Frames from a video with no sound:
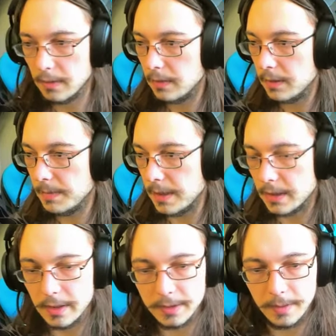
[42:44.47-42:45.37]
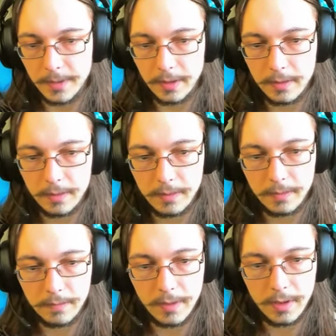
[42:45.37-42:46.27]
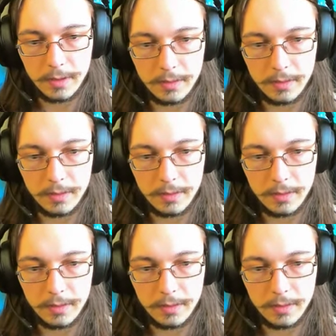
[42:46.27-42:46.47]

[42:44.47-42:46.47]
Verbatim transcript: It's basically the same thing, right?